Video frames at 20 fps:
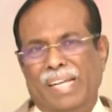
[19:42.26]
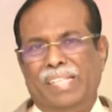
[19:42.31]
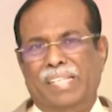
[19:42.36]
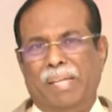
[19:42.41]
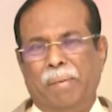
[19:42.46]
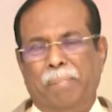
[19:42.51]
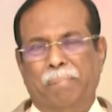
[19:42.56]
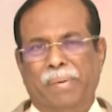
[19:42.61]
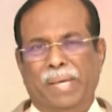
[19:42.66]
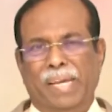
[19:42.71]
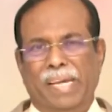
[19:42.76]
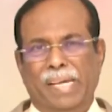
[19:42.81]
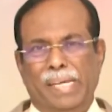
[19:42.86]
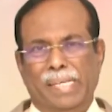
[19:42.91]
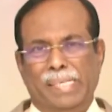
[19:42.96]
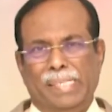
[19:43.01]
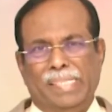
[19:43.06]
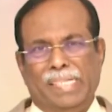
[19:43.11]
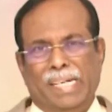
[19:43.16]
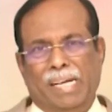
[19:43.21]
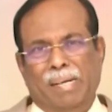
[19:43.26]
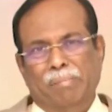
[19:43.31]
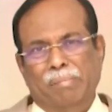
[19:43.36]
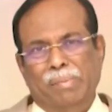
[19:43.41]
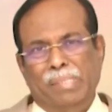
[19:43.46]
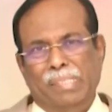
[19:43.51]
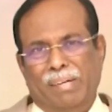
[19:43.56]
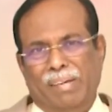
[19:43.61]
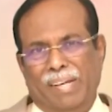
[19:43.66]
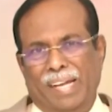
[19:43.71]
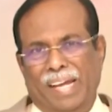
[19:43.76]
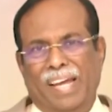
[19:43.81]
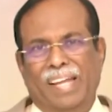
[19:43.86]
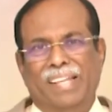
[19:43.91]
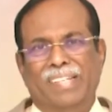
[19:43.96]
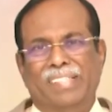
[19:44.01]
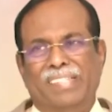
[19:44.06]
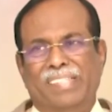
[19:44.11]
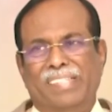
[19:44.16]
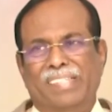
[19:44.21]
Let the peace comes on
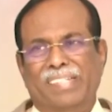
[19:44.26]
earth.